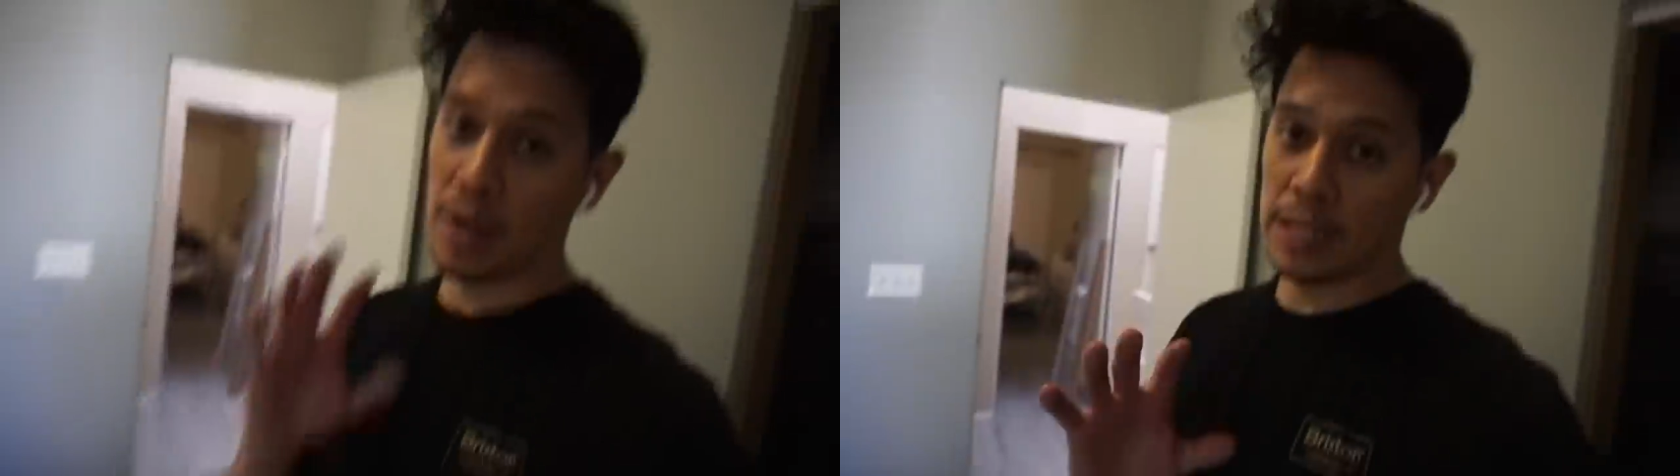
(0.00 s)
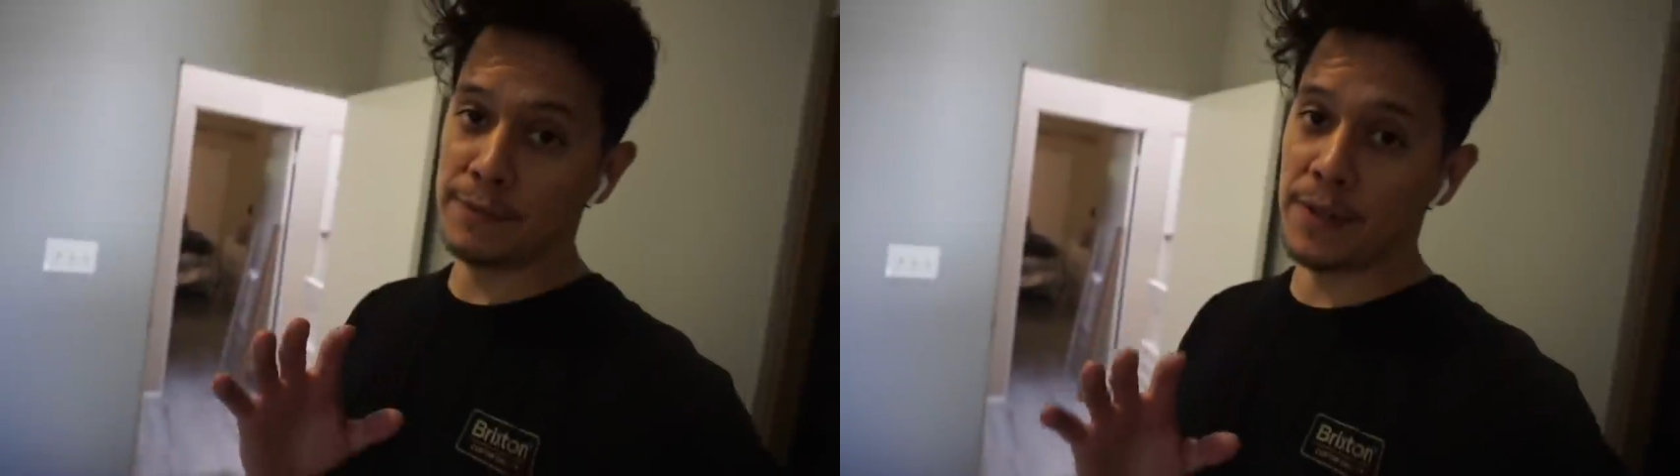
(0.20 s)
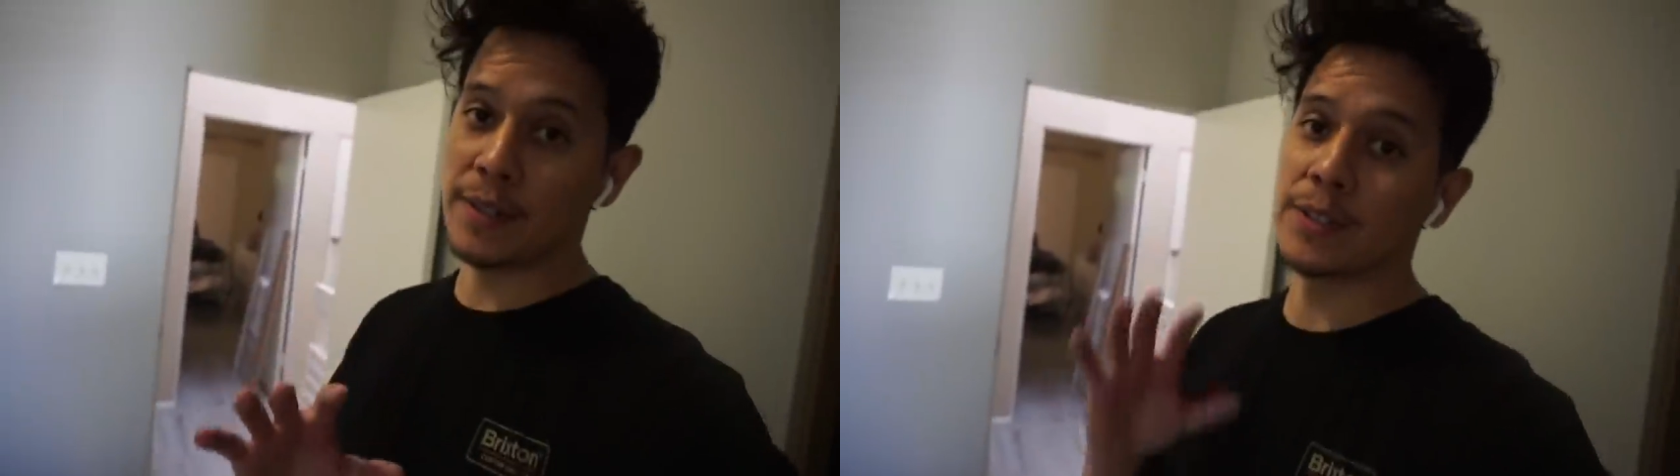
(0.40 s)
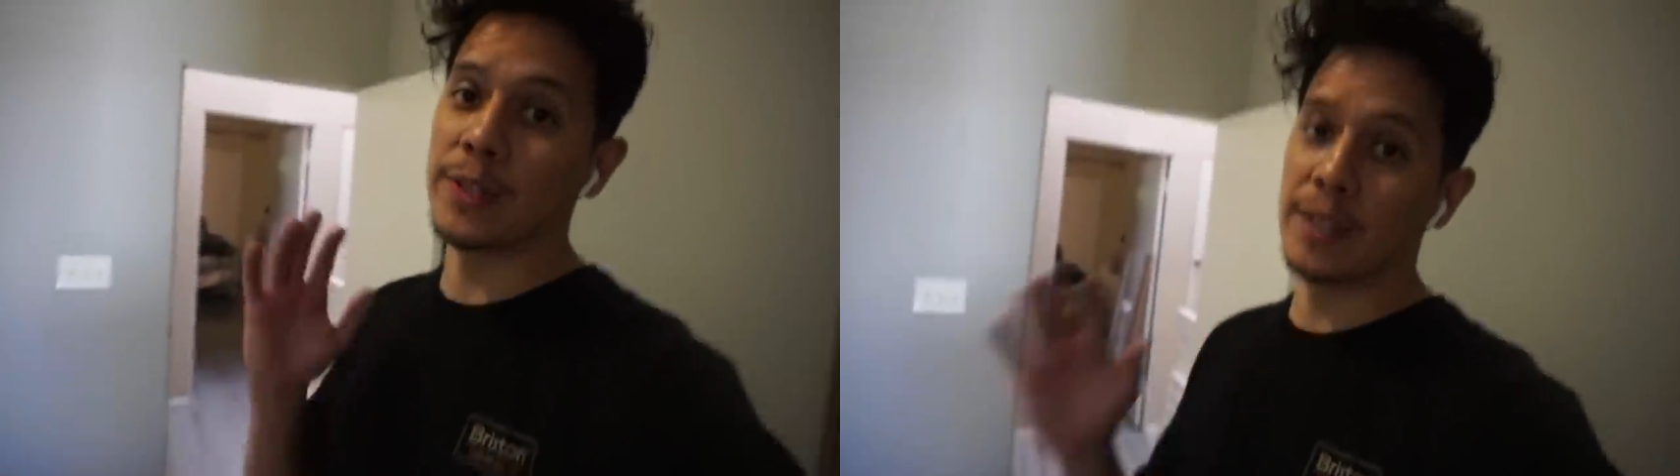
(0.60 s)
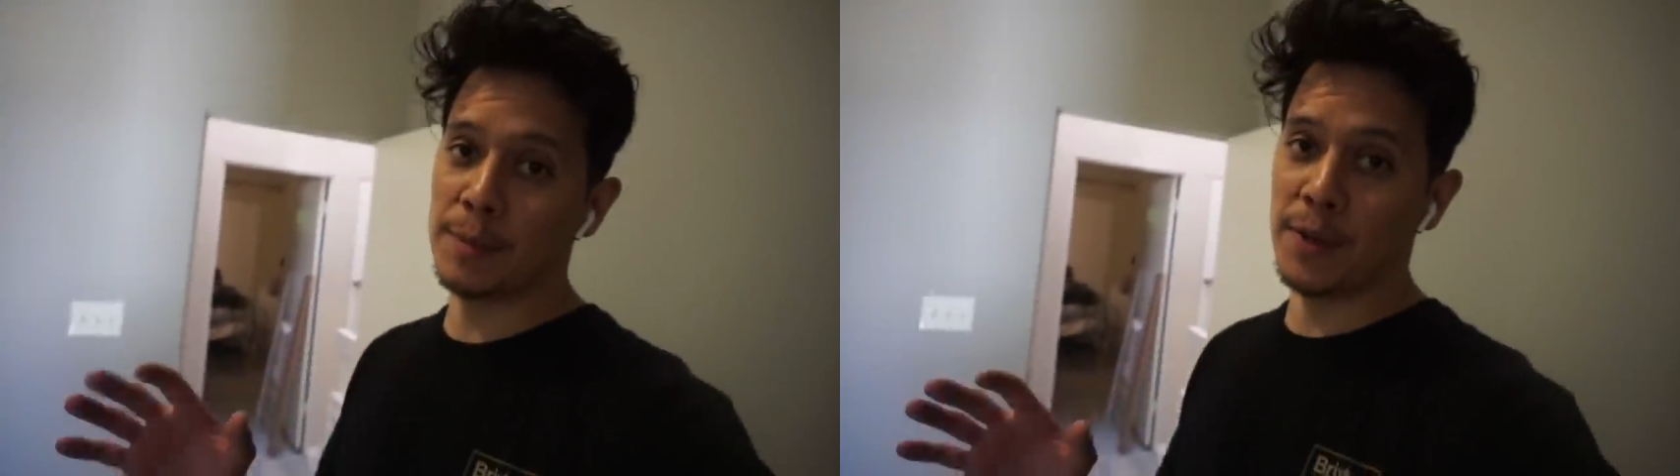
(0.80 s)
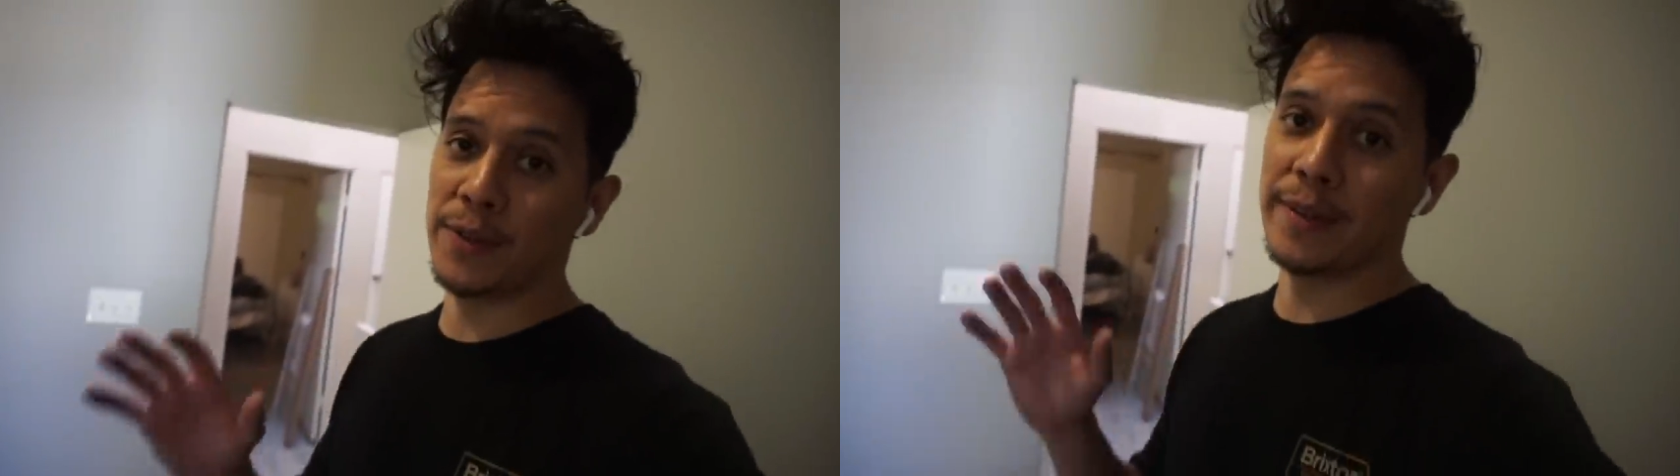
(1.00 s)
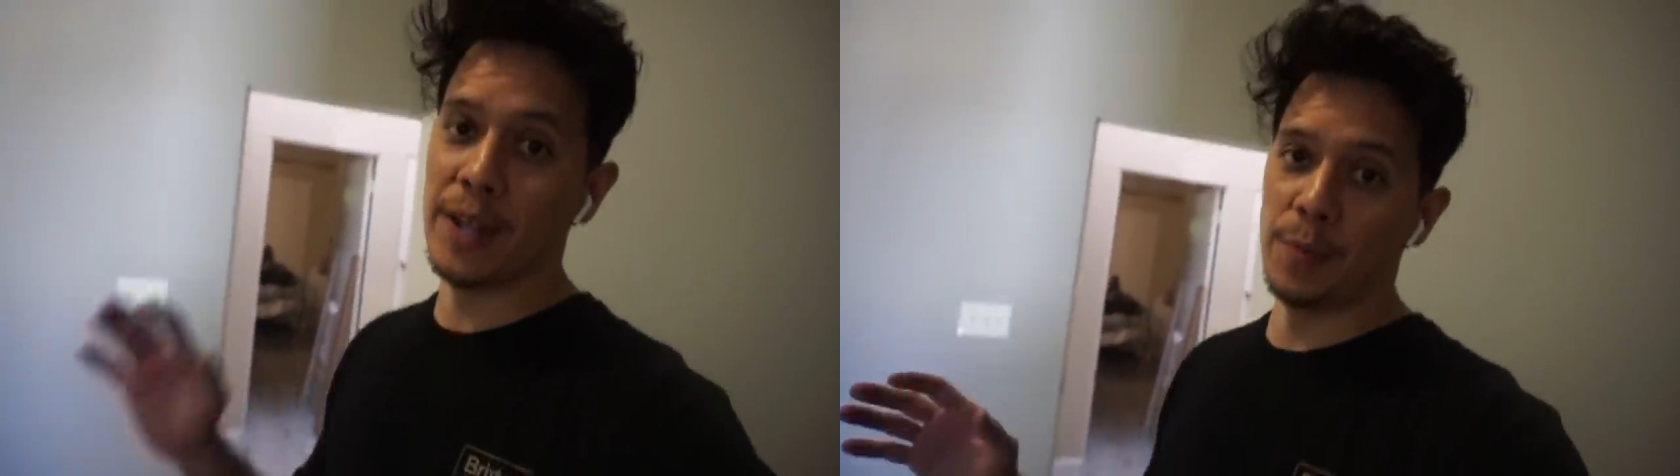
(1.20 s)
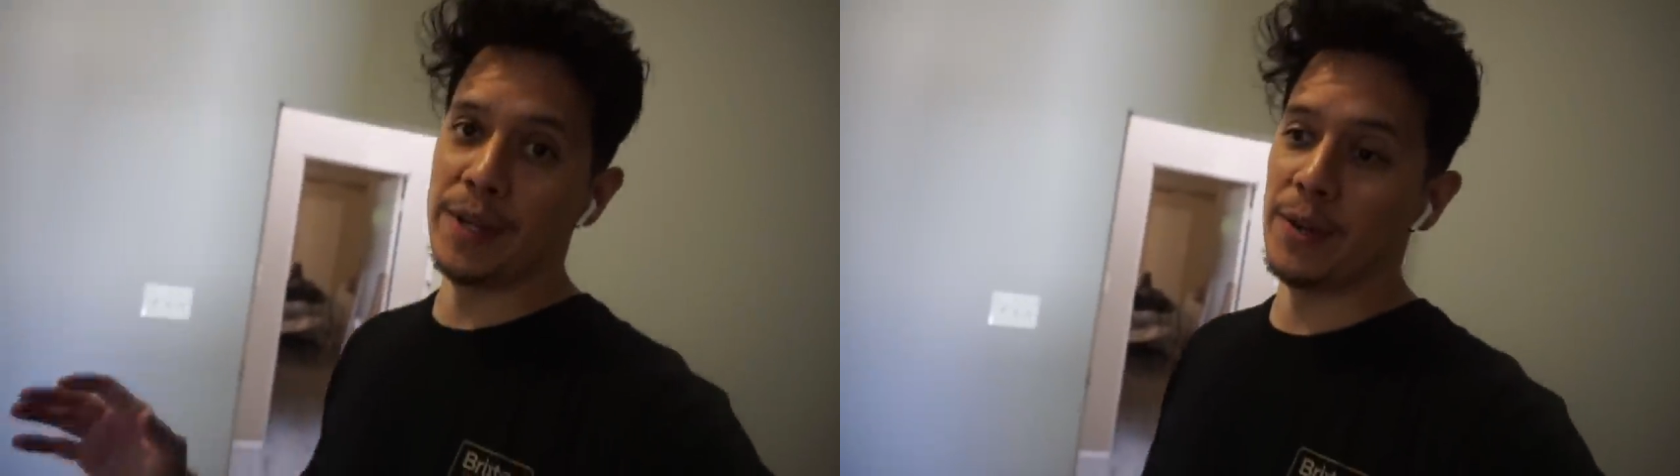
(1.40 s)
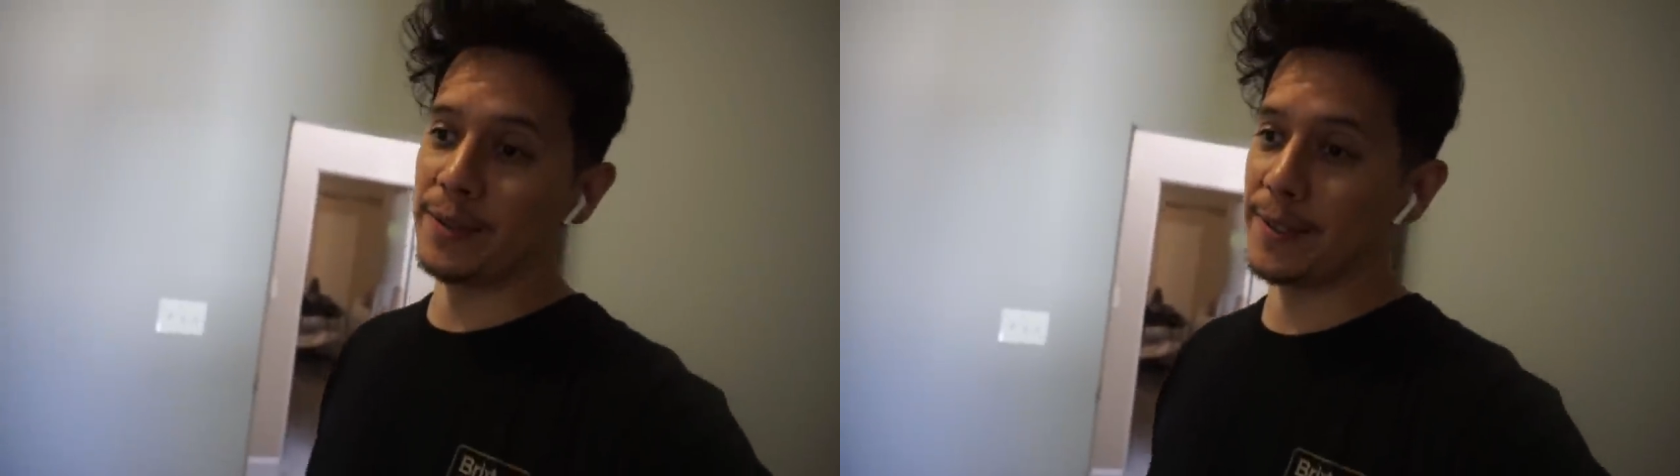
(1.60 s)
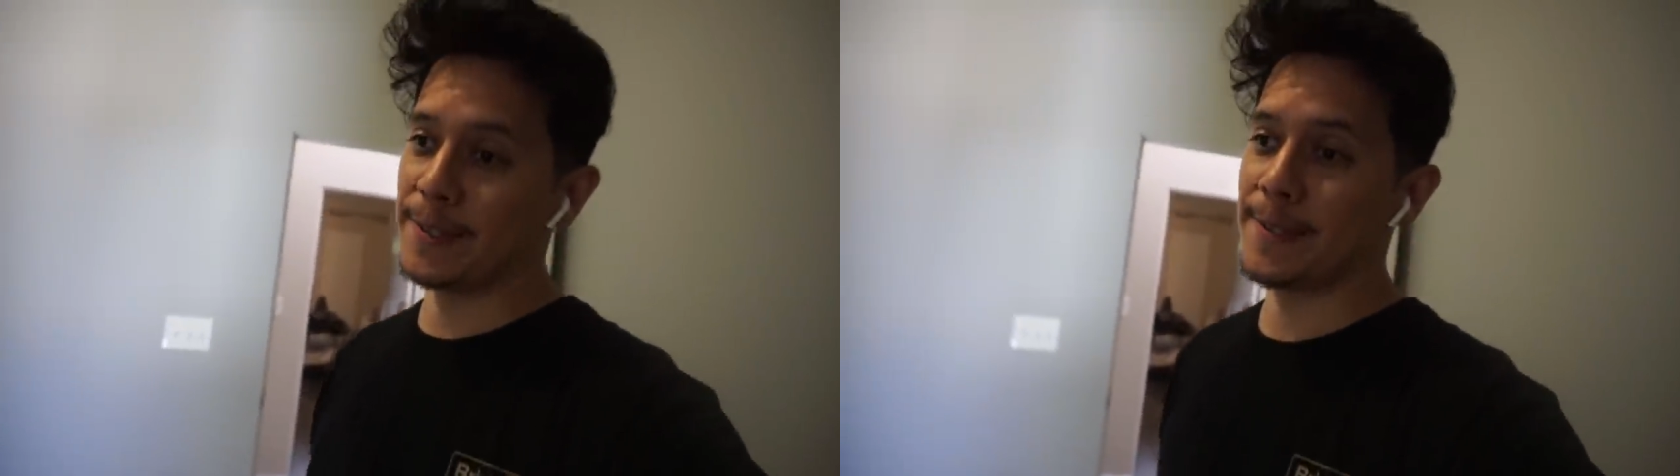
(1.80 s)
call him first so he can come over and help me out
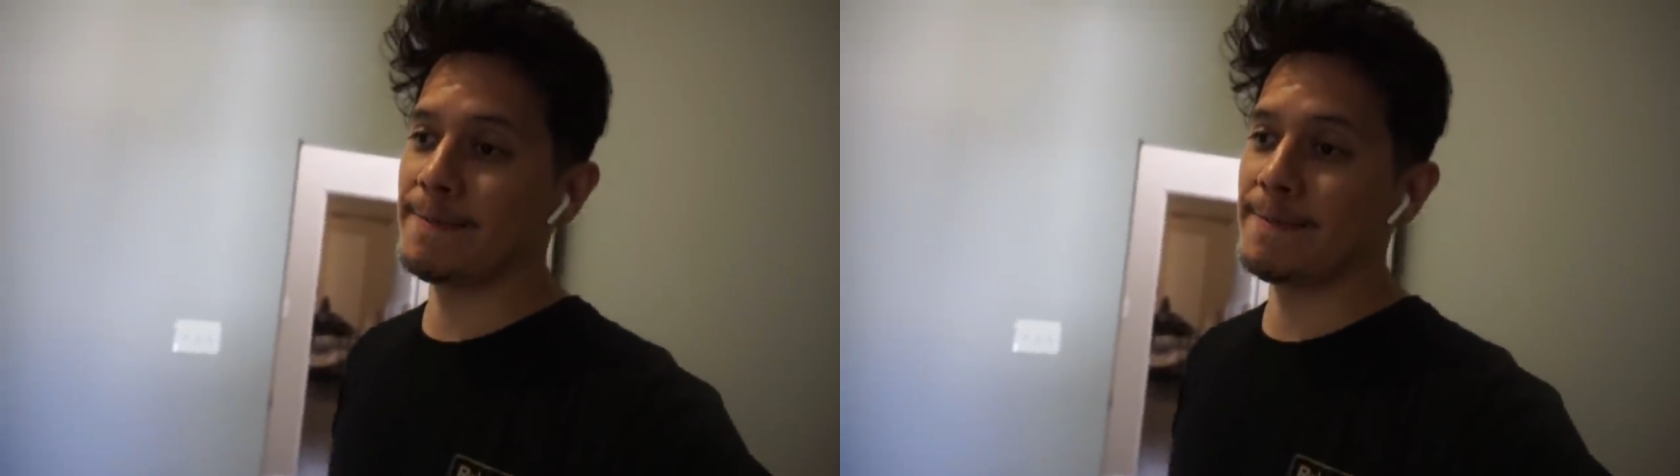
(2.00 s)
with this.